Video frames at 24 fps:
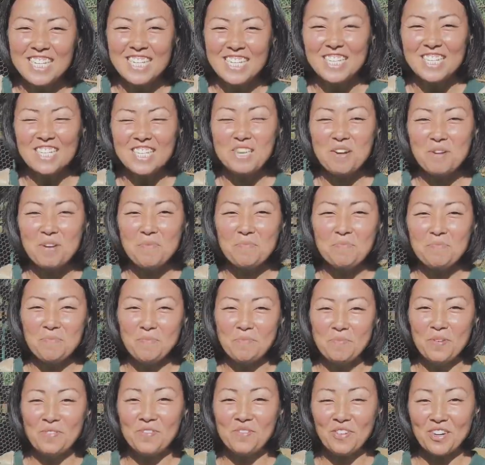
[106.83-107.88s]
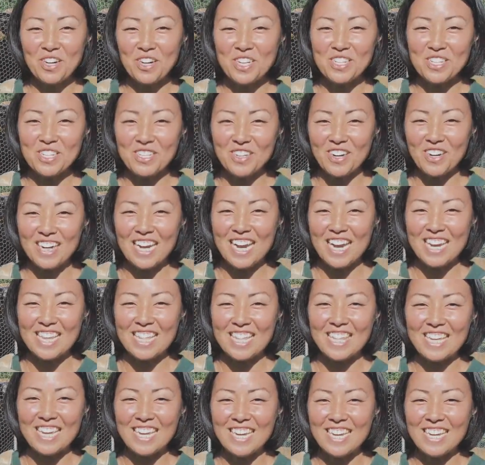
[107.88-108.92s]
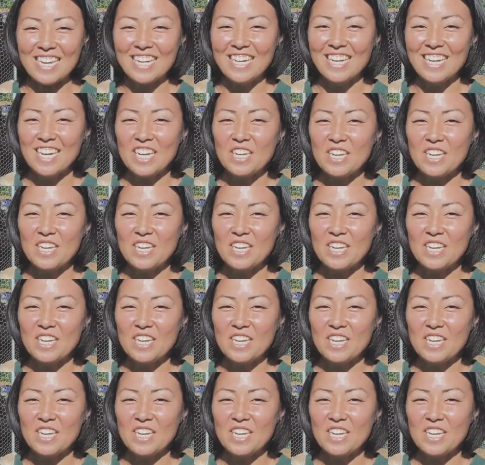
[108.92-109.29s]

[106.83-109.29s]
So before you start anything,